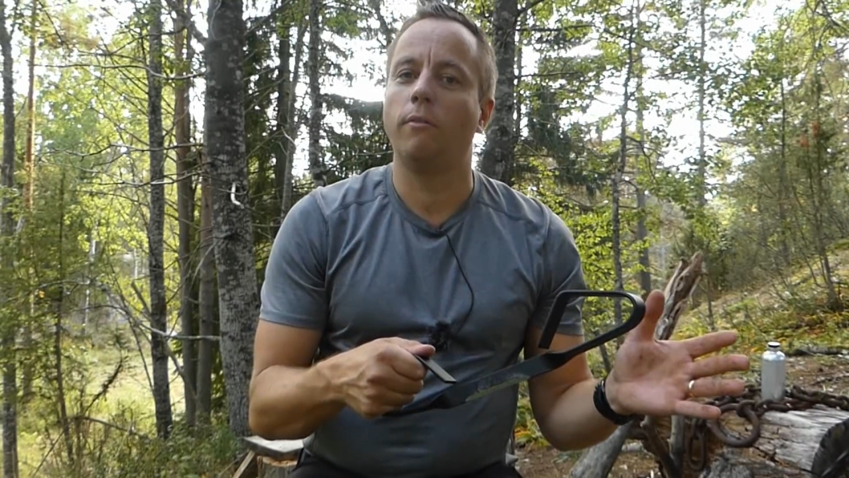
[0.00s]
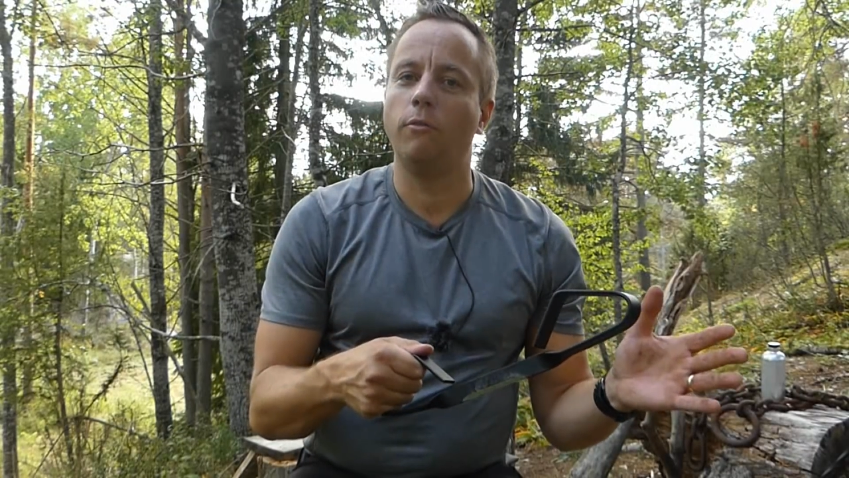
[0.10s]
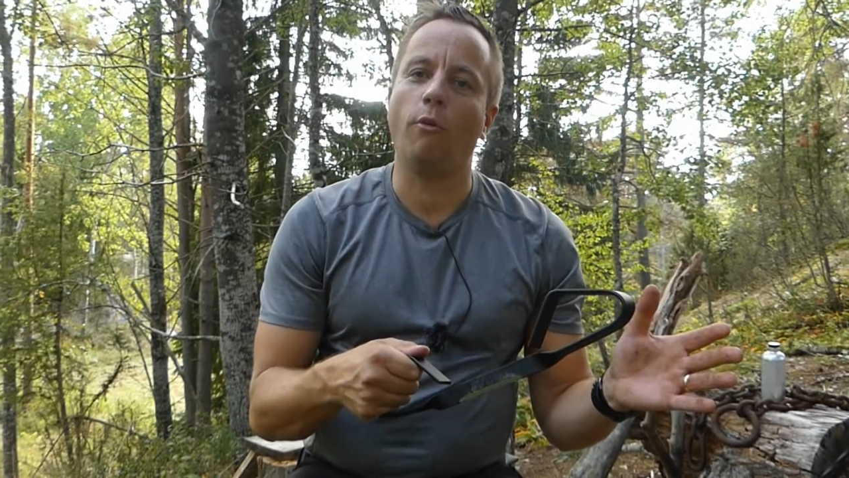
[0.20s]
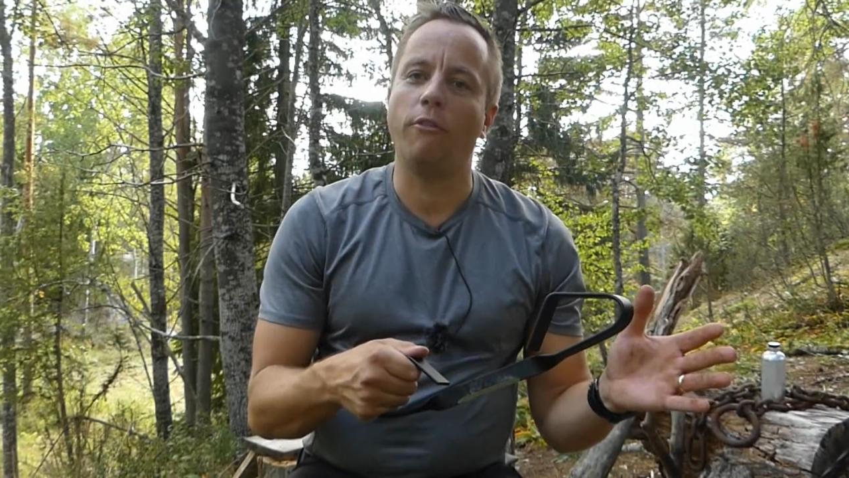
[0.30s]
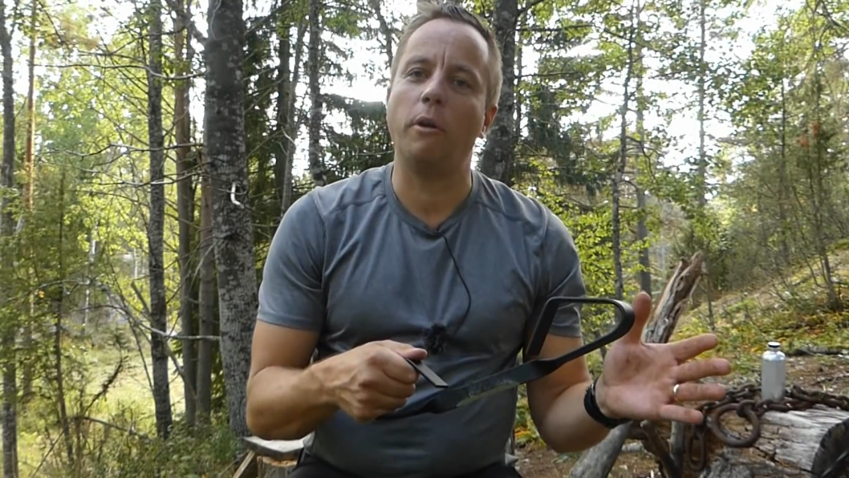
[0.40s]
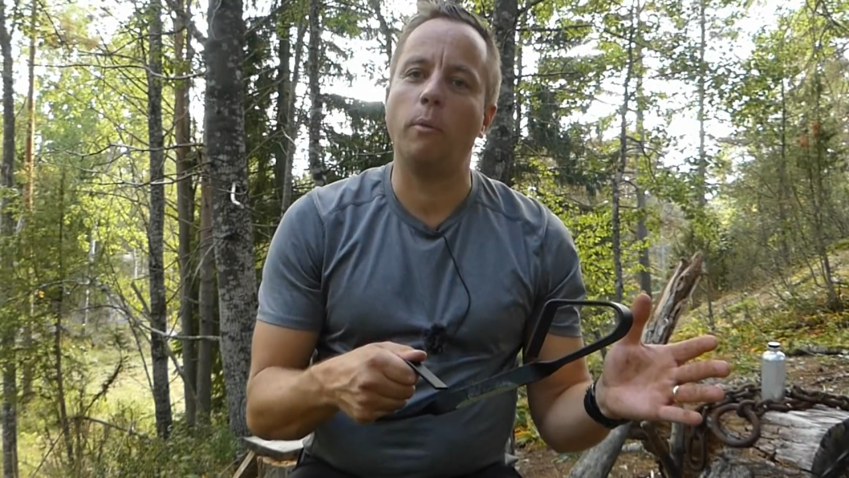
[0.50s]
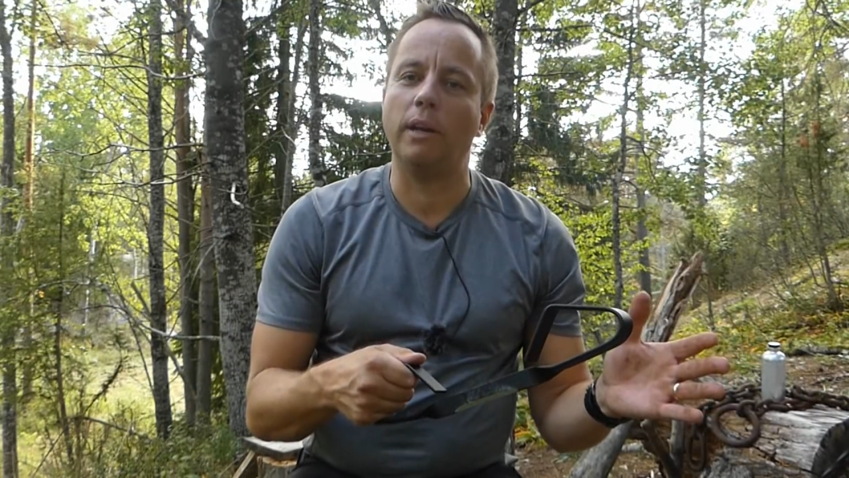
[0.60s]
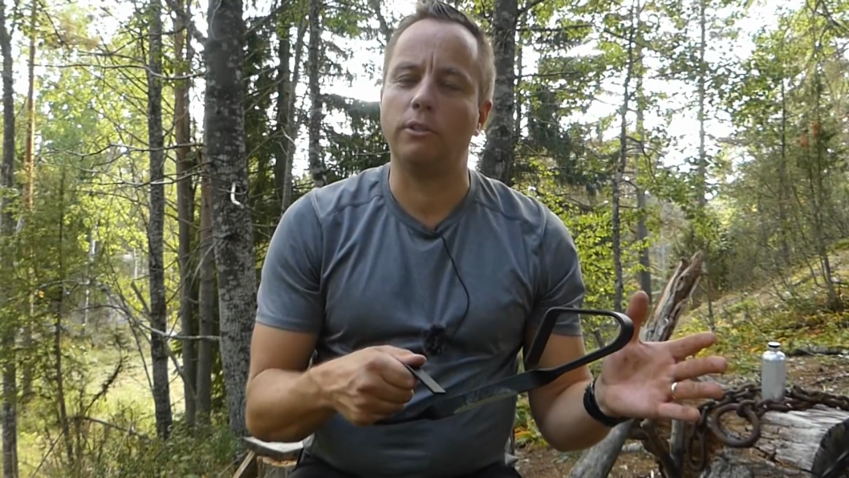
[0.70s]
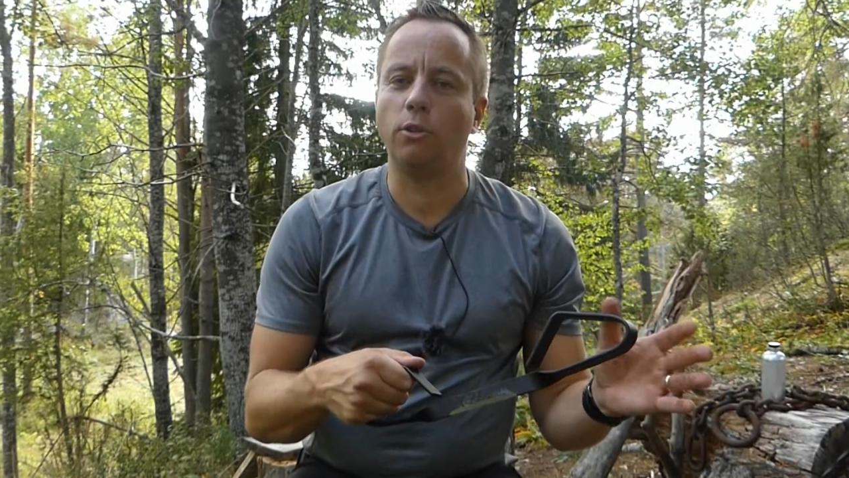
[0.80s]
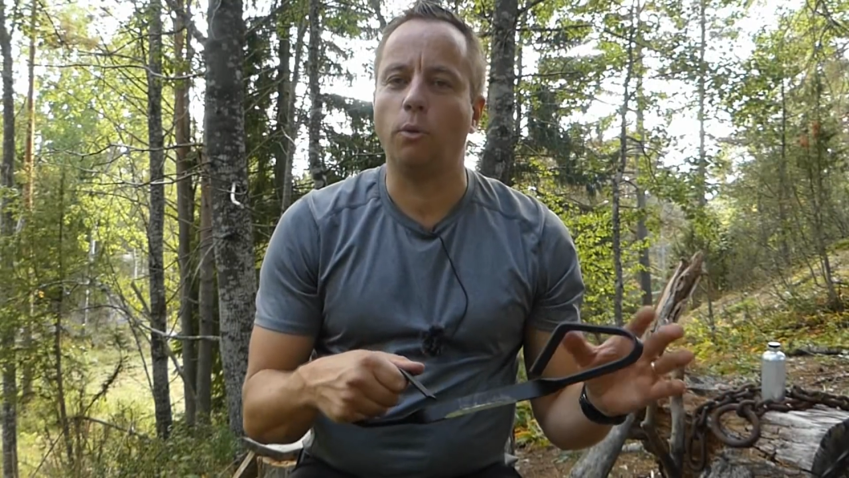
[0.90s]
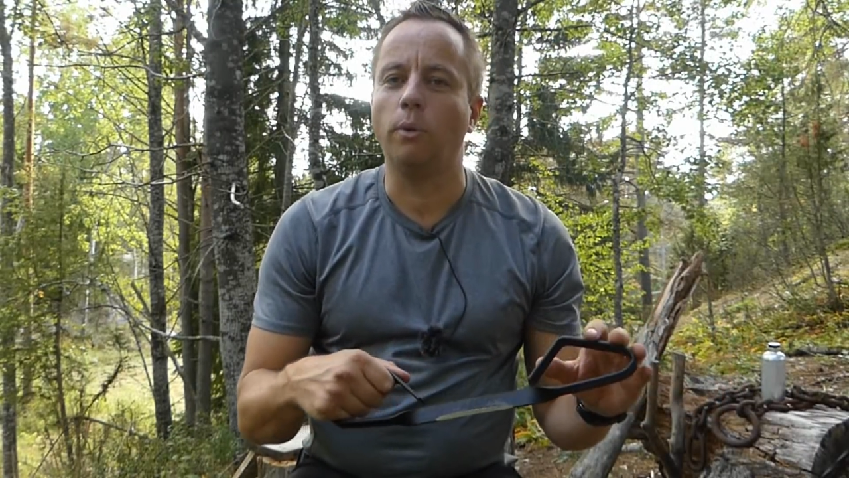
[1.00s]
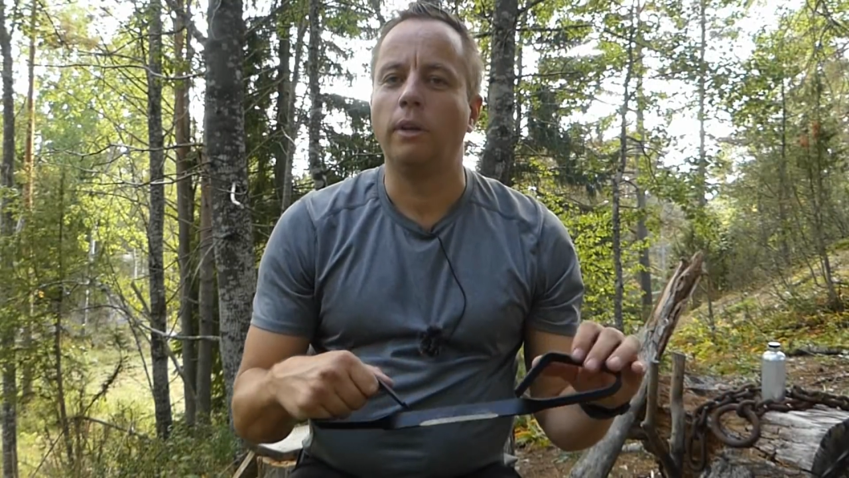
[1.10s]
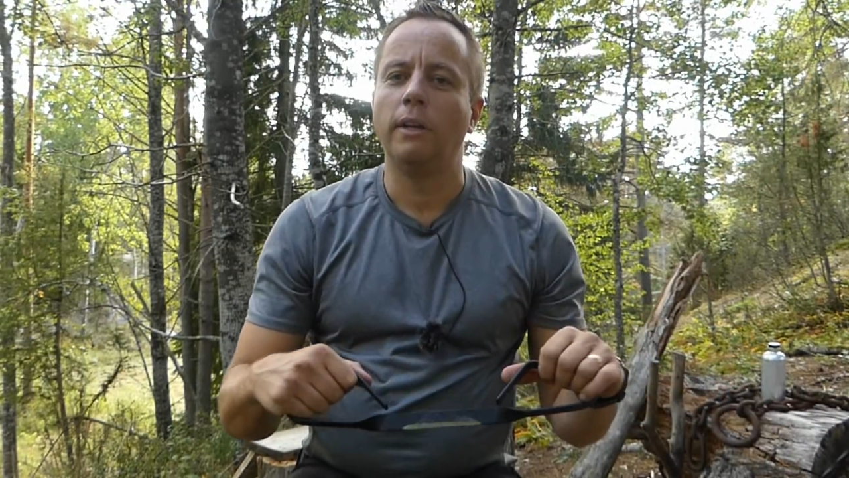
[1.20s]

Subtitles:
not very well at all.